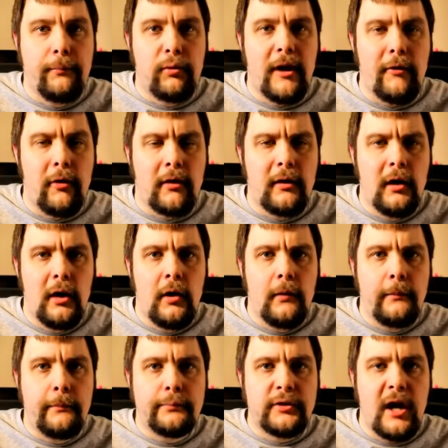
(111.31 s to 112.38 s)
brothers
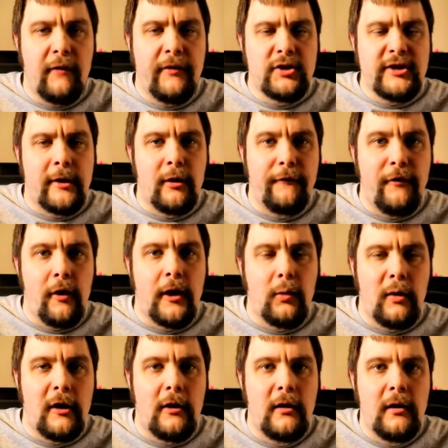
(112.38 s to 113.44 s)
play off each other very
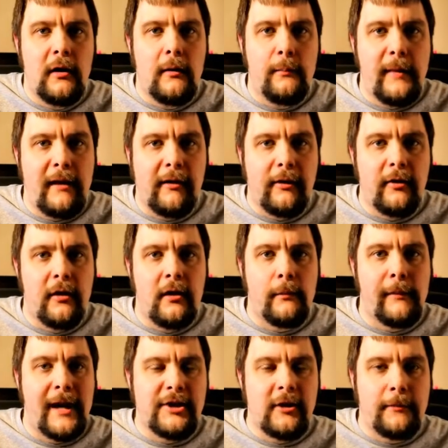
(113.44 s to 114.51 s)
well, mainly the
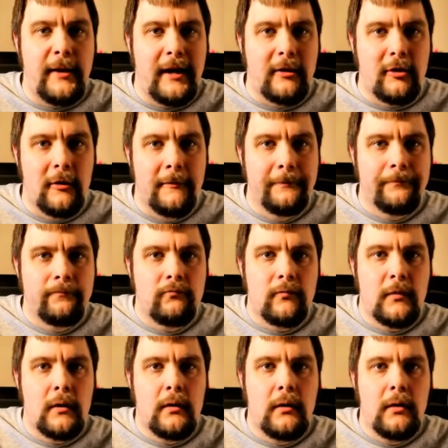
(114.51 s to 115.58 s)
magic banter.
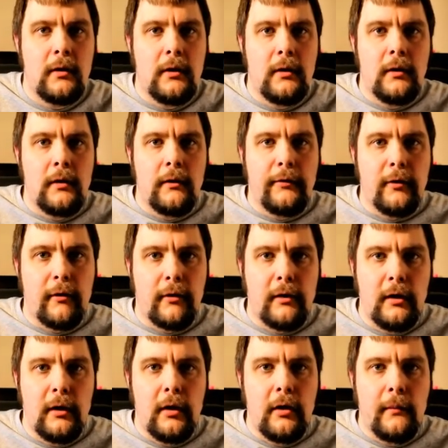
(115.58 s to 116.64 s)

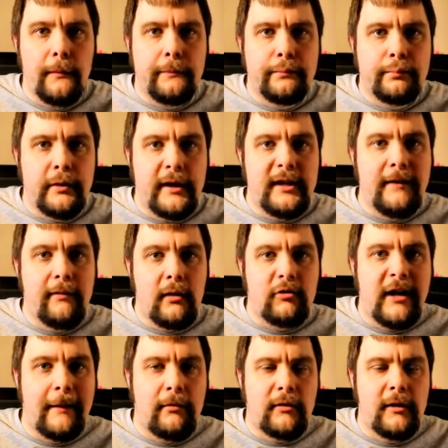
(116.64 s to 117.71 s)
There's plenty of
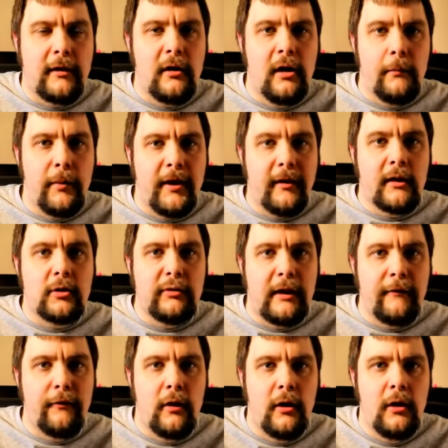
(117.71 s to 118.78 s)
slapstick, but it's
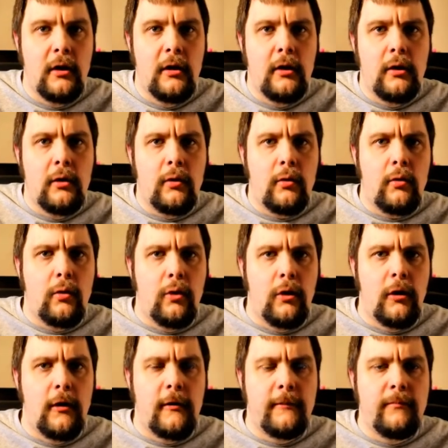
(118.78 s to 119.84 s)
clever,
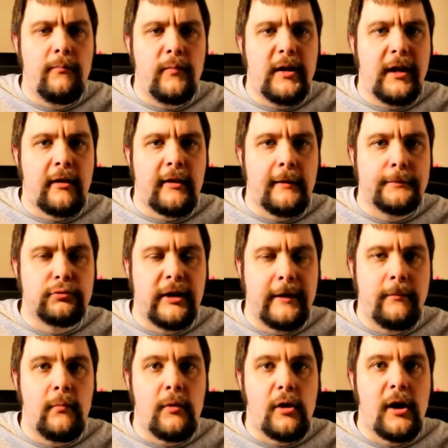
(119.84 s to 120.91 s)
or it's
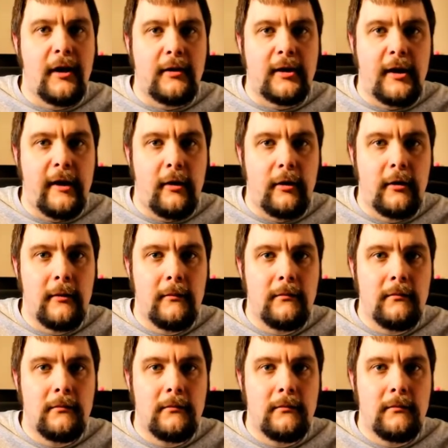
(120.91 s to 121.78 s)
simply not tired.